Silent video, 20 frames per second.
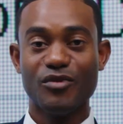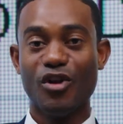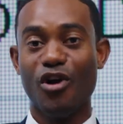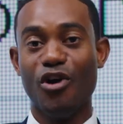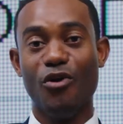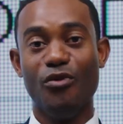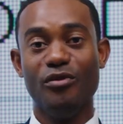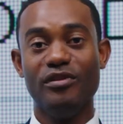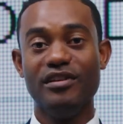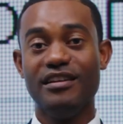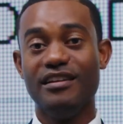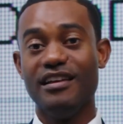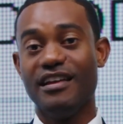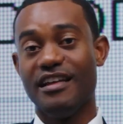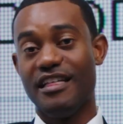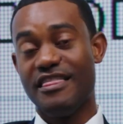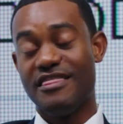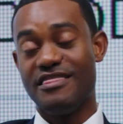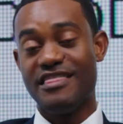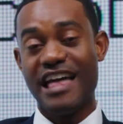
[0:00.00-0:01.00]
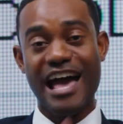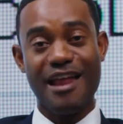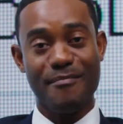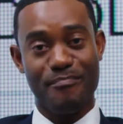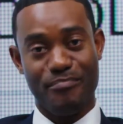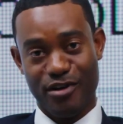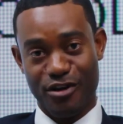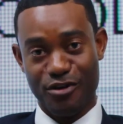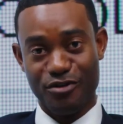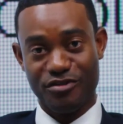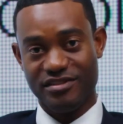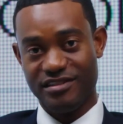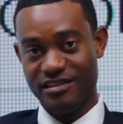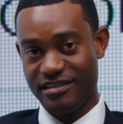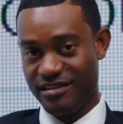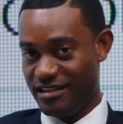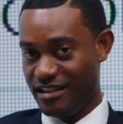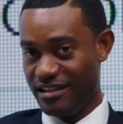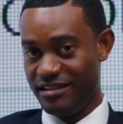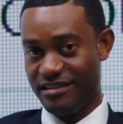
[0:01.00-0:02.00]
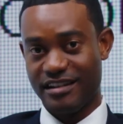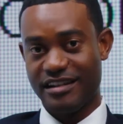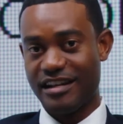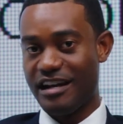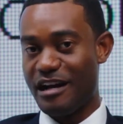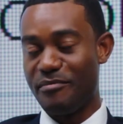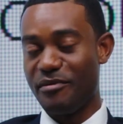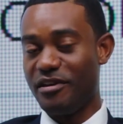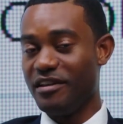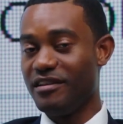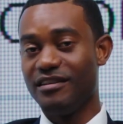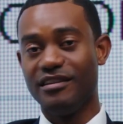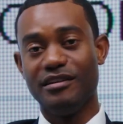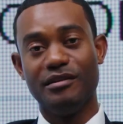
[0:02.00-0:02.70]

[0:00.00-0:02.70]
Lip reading: Only that person sees the comment,